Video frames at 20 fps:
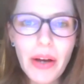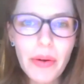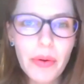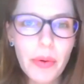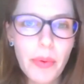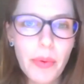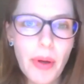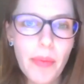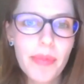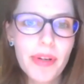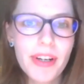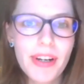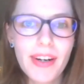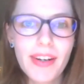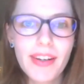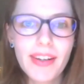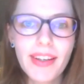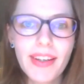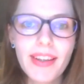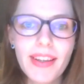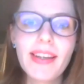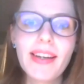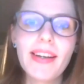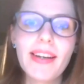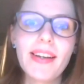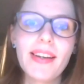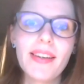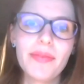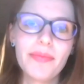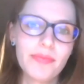our webinar in
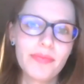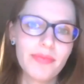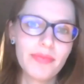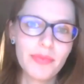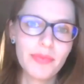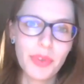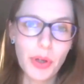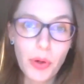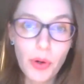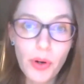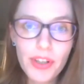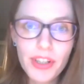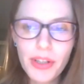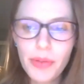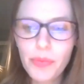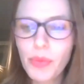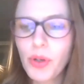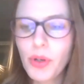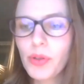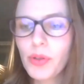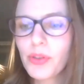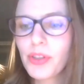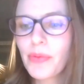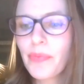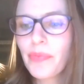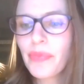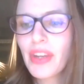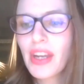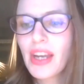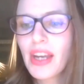the recording mode.
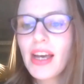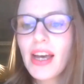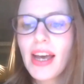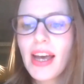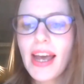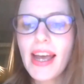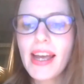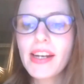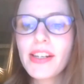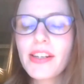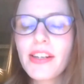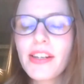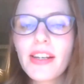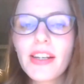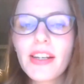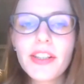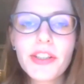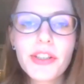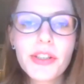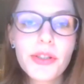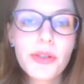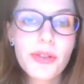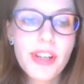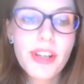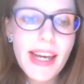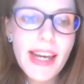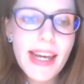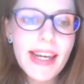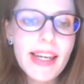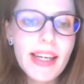And
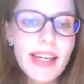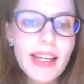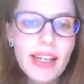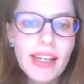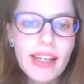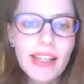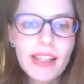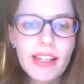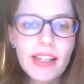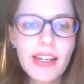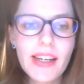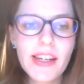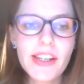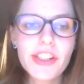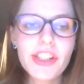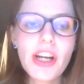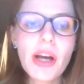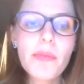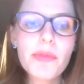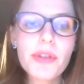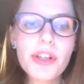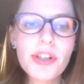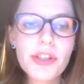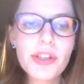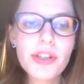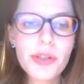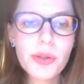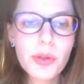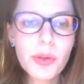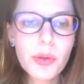today in chapter
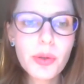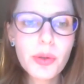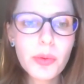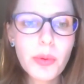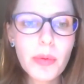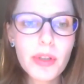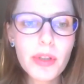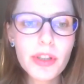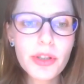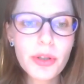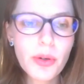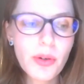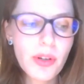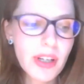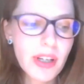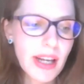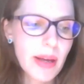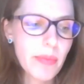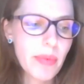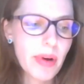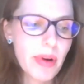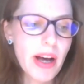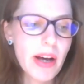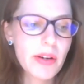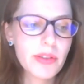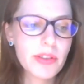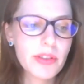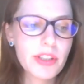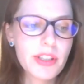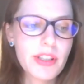two, we will talk
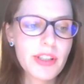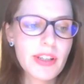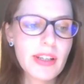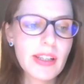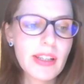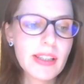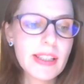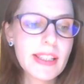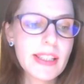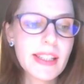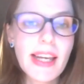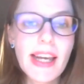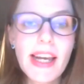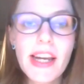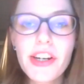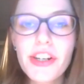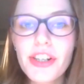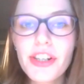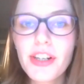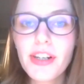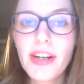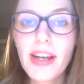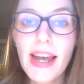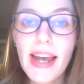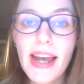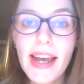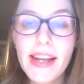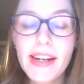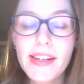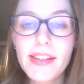about litigation
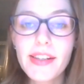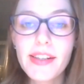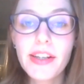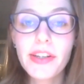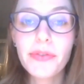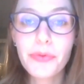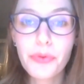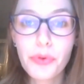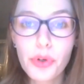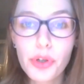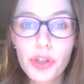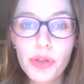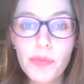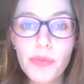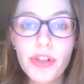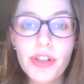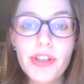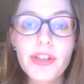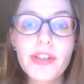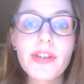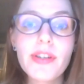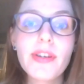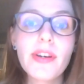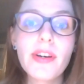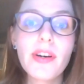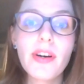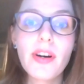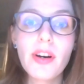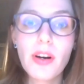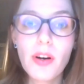and enforcement
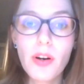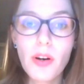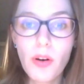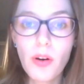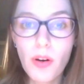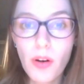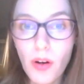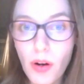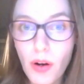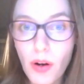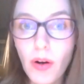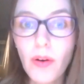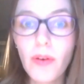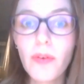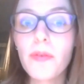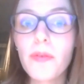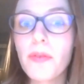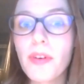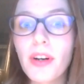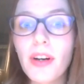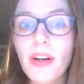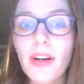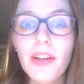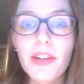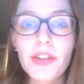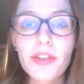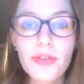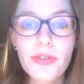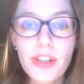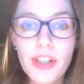of
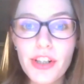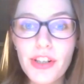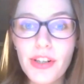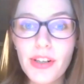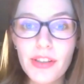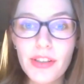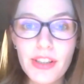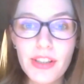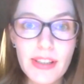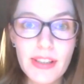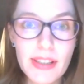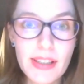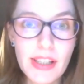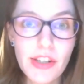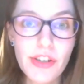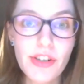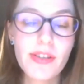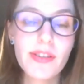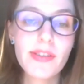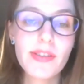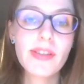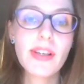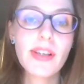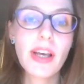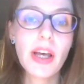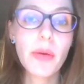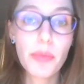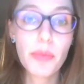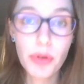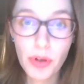judicial decisions
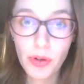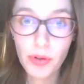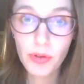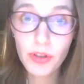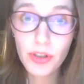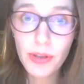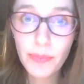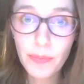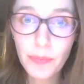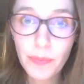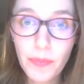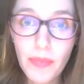abroad.